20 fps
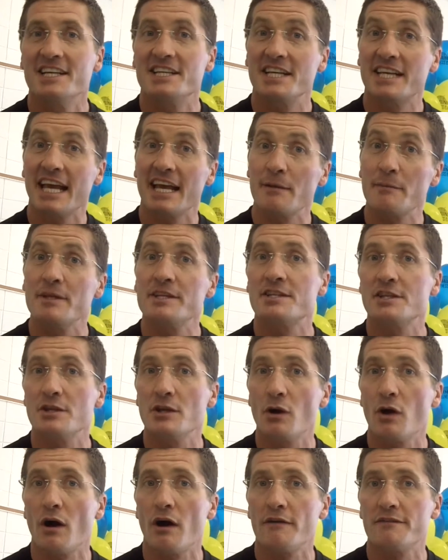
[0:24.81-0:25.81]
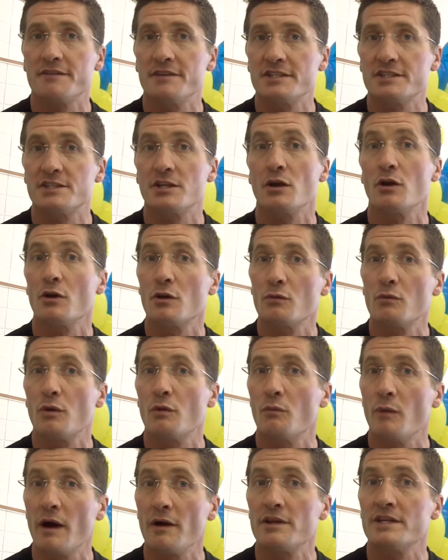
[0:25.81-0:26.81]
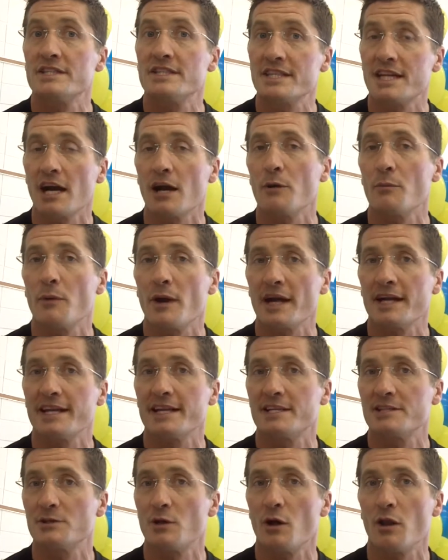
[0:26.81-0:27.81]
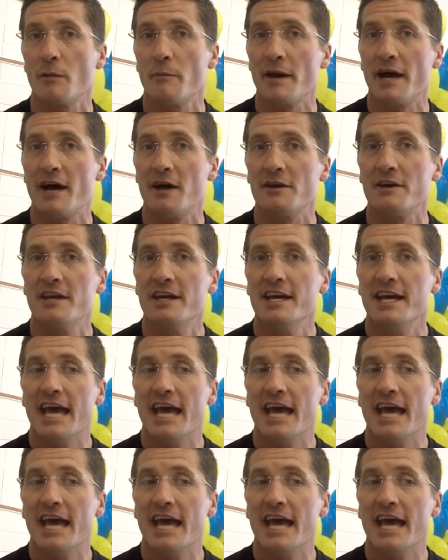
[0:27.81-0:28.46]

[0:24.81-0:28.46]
to get them into the office, to learn what wellness and chiropractic is all about.